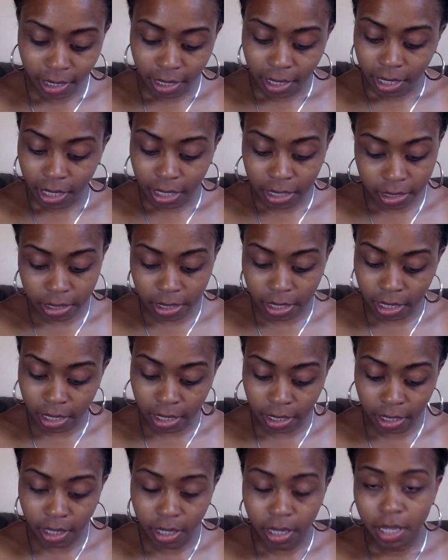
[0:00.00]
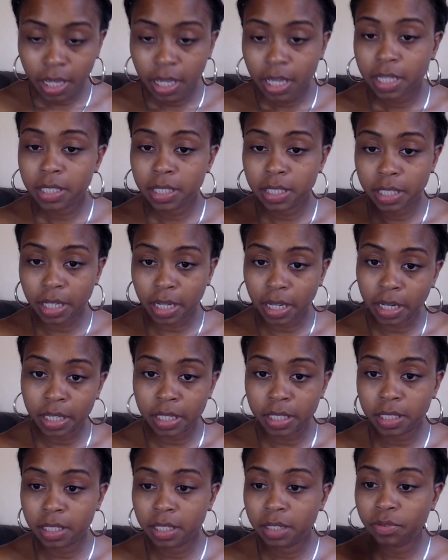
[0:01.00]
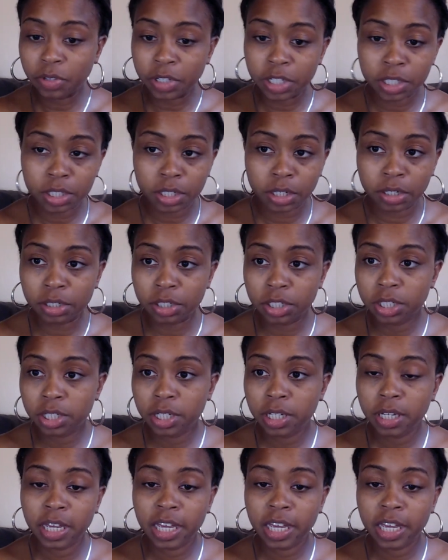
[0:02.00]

He's done studies, research,